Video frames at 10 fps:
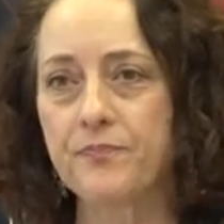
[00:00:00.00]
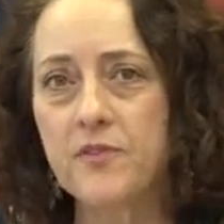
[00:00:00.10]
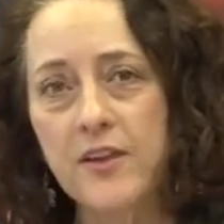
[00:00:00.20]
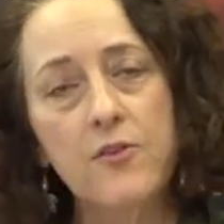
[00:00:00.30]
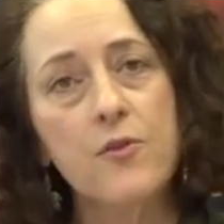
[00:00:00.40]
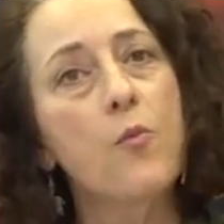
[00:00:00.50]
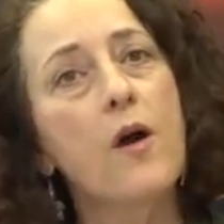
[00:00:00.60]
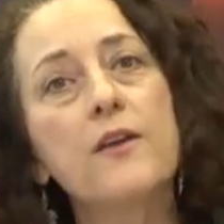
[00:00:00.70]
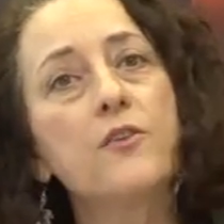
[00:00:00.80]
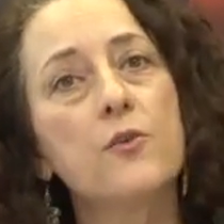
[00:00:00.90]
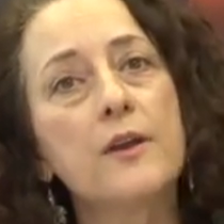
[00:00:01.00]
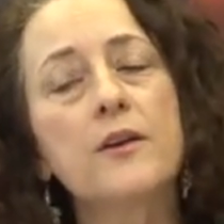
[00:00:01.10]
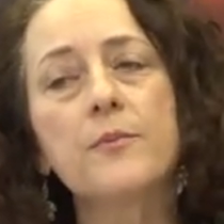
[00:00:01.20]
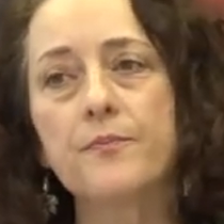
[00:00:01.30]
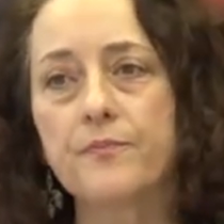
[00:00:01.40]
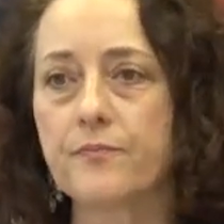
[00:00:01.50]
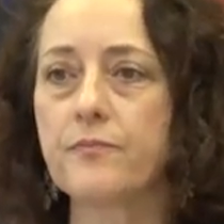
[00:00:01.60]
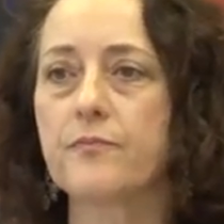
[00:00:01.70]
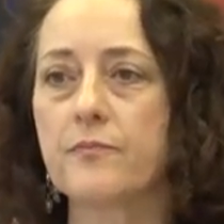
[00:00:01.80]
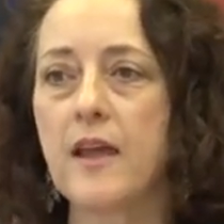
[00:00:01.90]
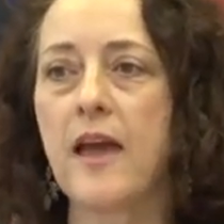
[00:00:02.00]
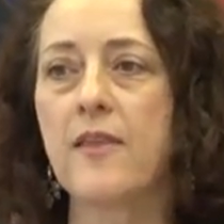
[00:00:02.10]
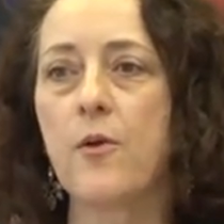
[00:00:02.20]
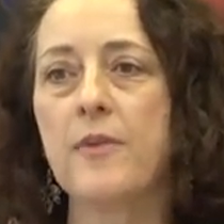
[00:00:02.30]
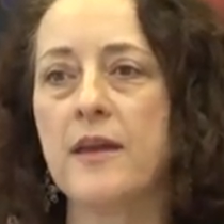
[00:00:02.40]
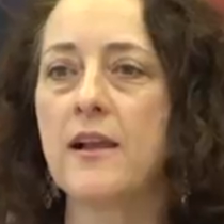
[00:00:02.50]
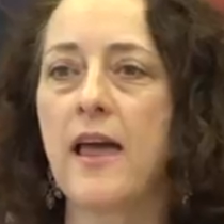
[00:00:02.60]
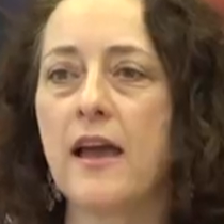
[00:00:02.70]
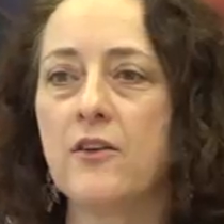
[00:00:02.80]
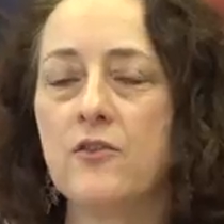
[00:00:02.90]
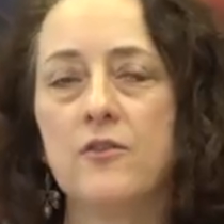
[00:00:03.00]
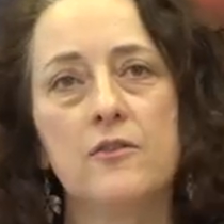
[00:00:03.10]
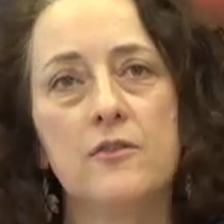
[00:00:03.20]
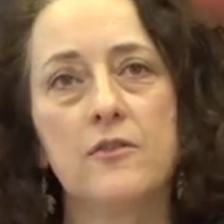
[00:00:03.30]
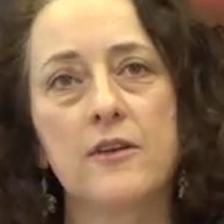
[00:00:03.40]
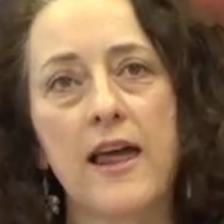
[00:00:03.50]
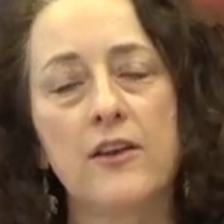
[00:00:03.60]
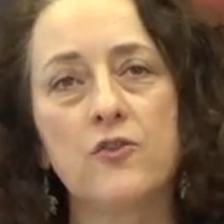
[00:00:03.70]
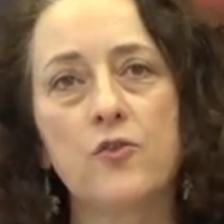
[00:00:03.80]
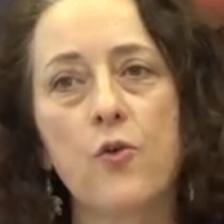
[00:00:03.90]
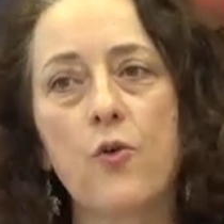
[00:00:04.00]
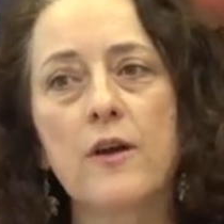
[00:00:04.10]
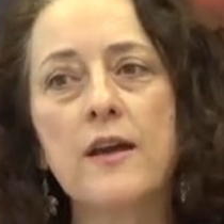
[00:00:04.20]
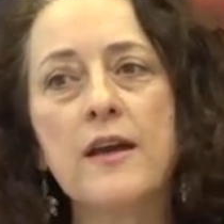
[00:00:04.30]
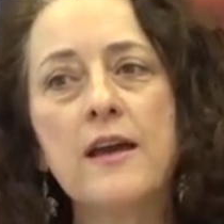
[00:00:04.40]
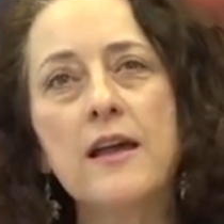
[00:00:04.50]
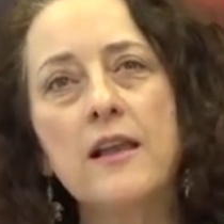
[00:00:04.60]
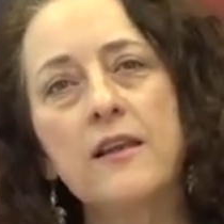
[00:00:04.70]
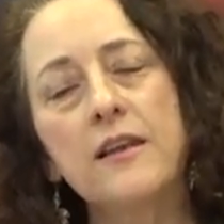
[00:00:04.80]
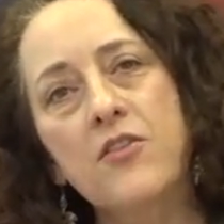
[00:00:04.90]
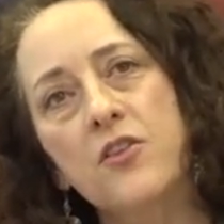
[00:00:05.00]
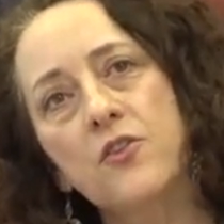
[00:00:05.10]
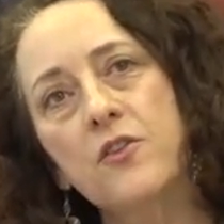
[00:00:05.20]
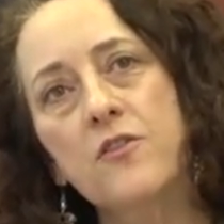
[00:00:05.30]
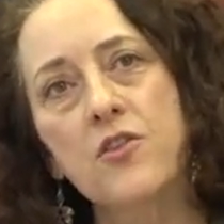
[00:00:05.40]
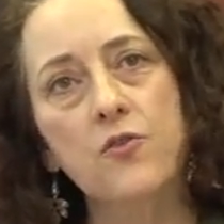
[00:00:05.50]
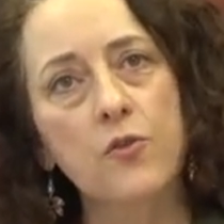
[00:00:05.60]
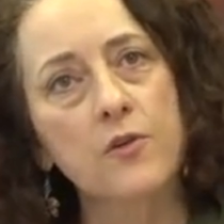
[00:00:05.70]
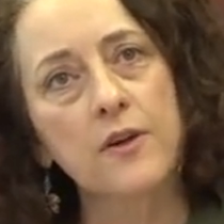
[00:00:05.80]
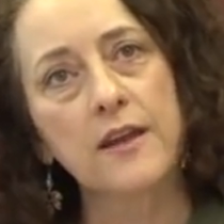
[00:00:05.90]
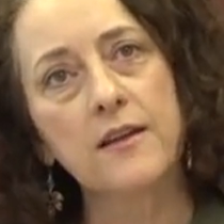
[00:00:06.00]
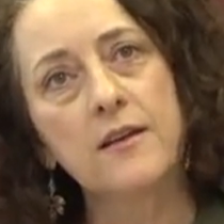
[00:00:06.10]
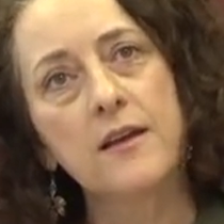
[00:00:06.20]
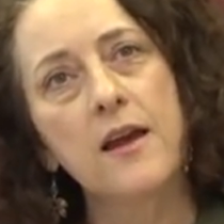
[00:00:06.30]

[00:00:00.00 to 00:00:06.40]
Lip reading: Tell them why you're doing it and they'll be glad to talk. Listen to the story.